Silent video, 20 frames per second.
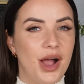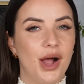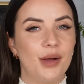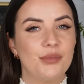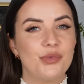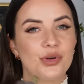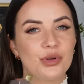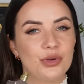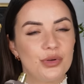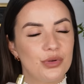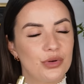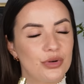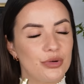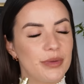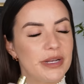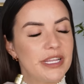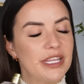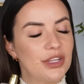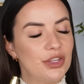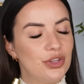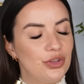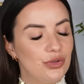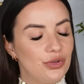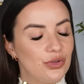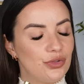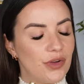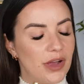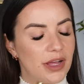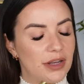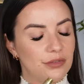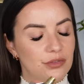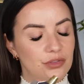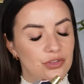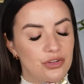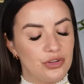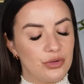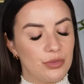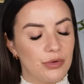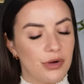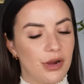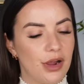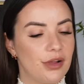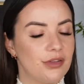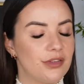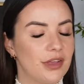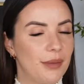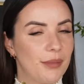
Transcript: I'm not normally a huge fan of tuberose.